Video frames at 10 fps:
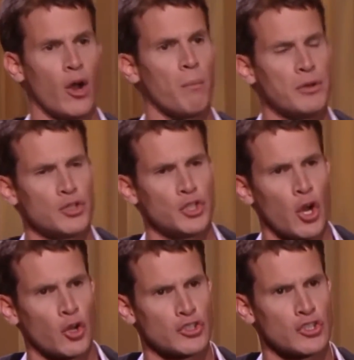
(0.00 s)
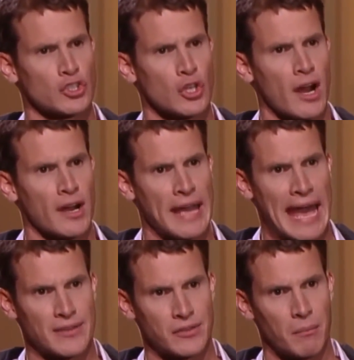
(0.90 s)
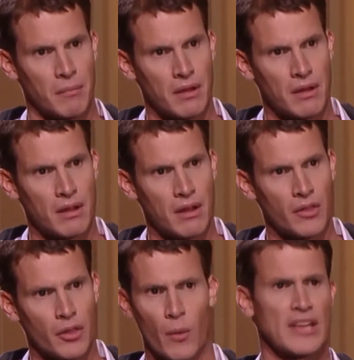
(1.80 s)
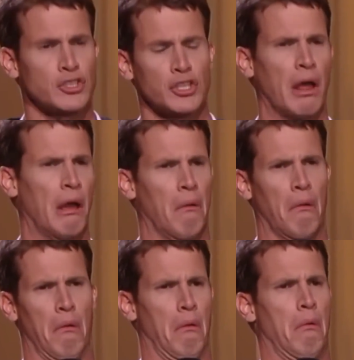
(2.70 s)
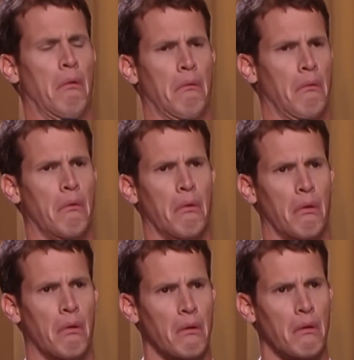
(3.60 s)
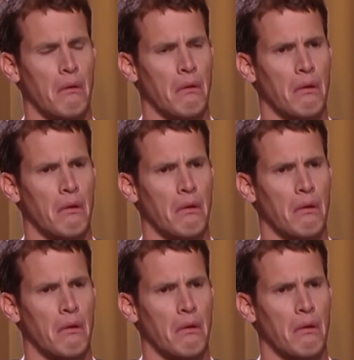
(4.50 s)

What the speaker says: I hope there's jokes and sarcasm. The rest of you are...